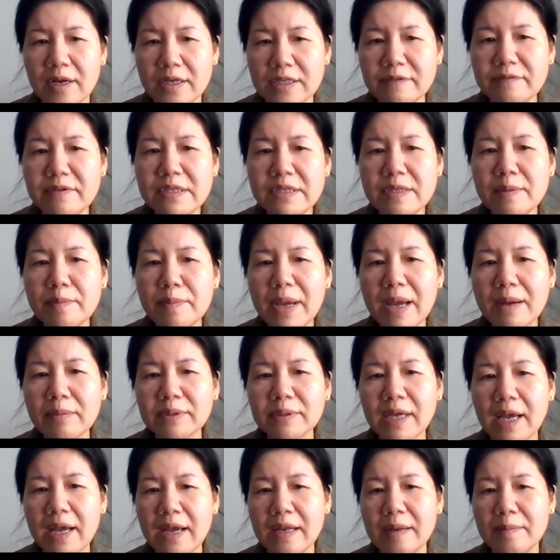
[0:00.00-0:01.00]

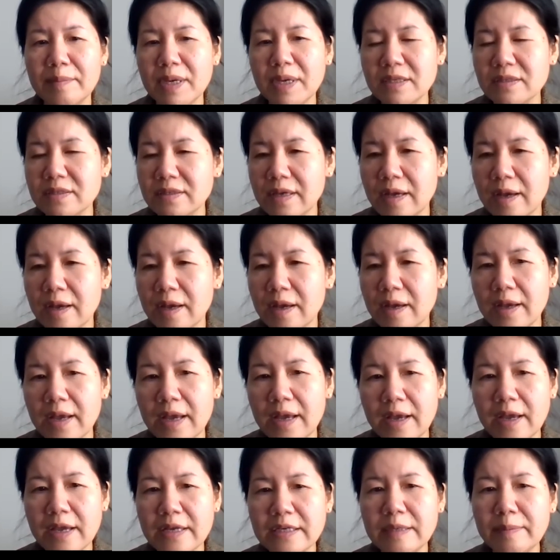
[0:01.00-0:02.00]
peptide-based
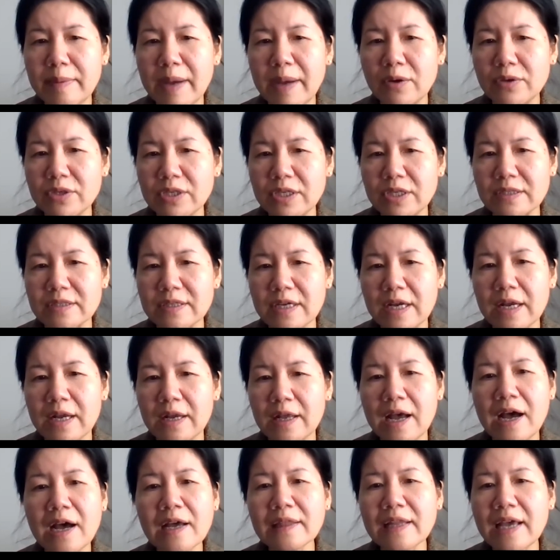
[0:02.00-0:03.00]
antibiotics are
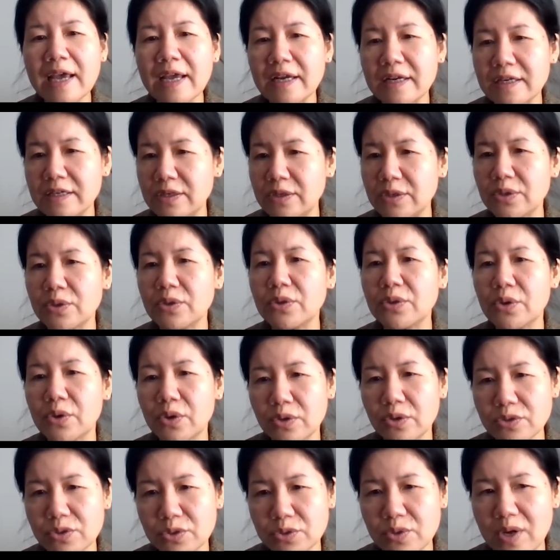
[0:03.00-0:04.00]
unlikely to
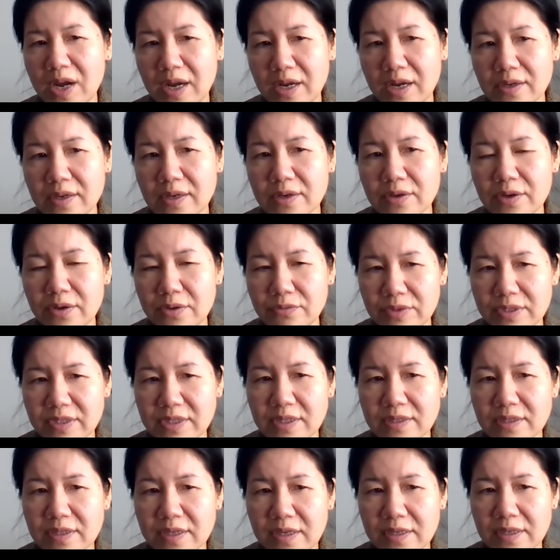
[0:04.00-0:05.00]
cause drug
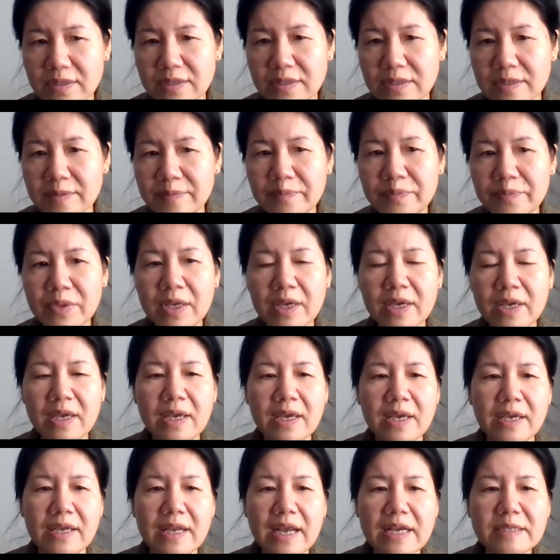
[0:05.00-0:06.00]
resistance.
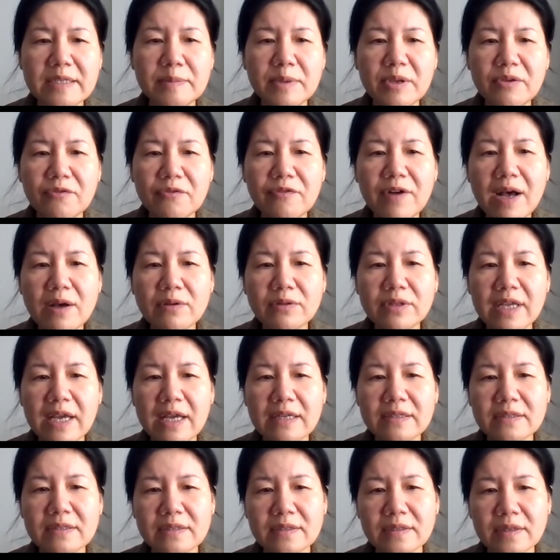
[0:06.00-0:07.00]
It has been found
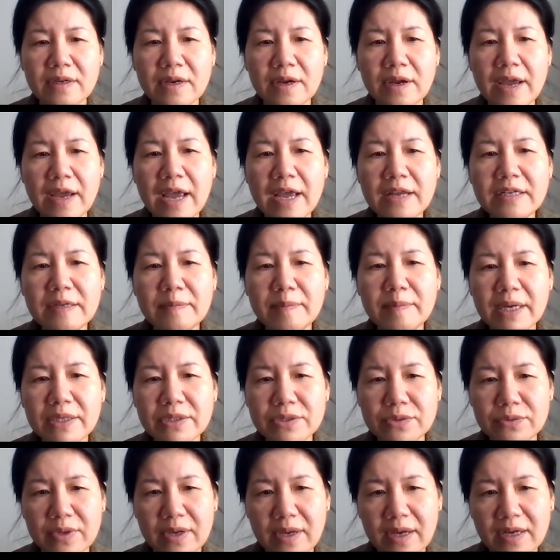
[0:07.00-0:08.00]
that the
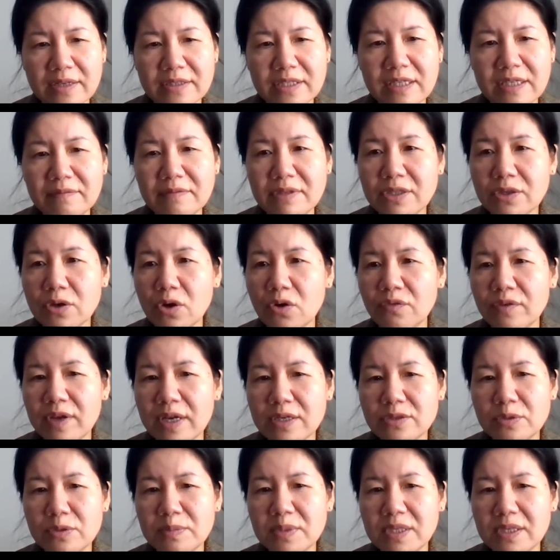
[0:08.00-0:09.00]
antibacterial activity of
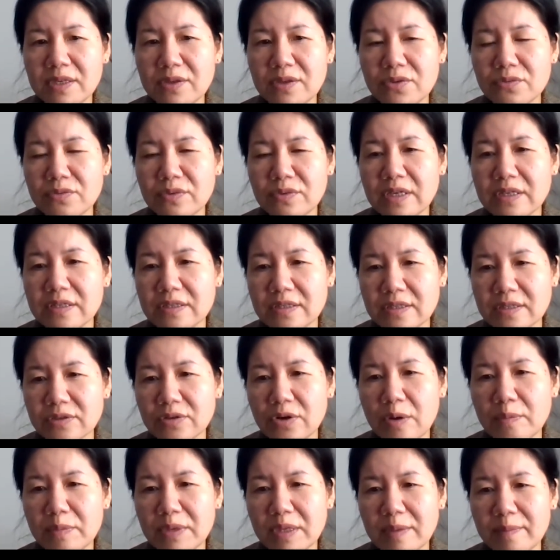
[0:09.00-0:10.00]
HBD3 is
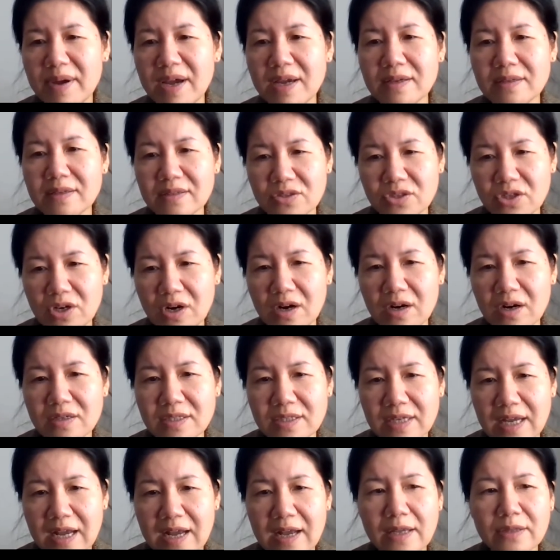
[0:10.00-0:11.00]
determined by its charge
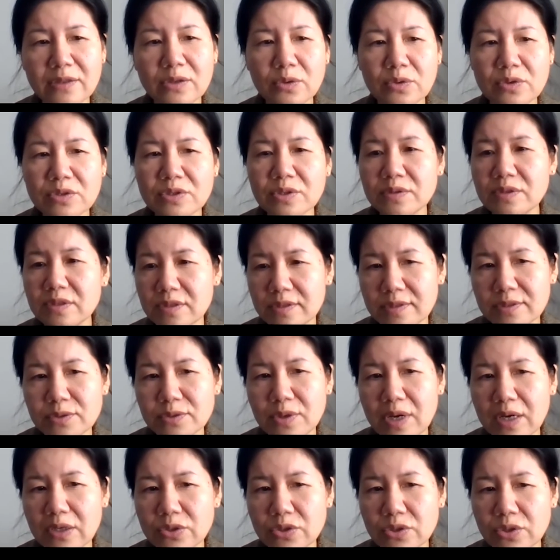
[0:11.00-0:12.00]
and also its
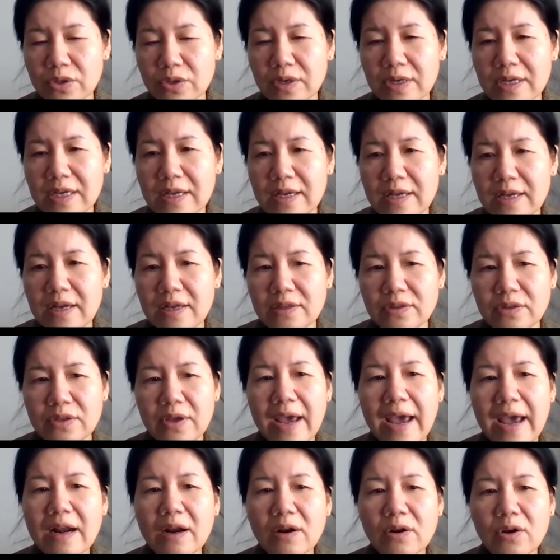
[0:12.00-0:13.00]
structure. The
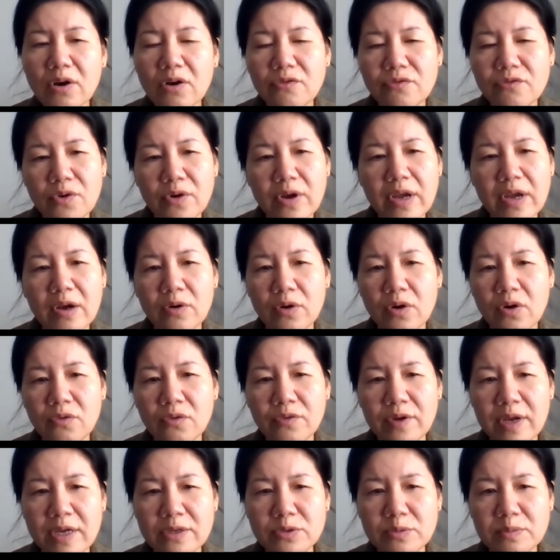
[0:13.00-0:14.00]
analog form of
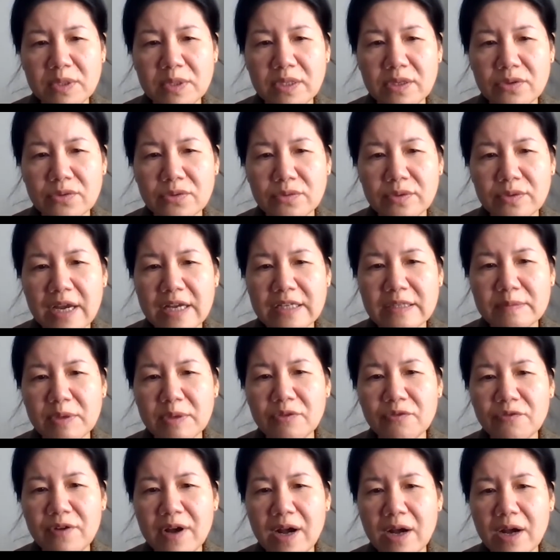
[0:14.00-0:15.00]
HBD3 has
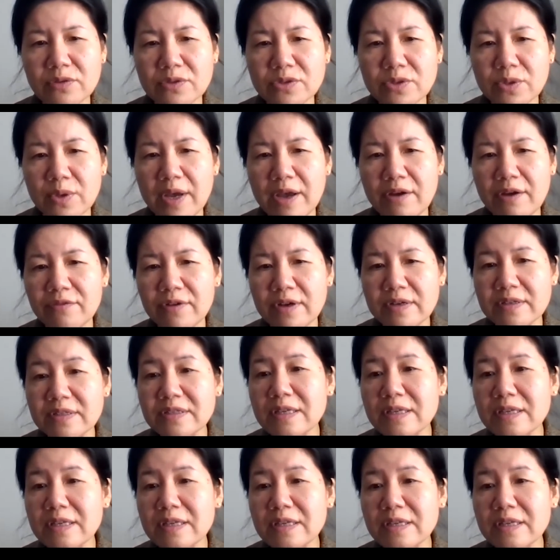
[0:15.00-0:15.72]
been found to have a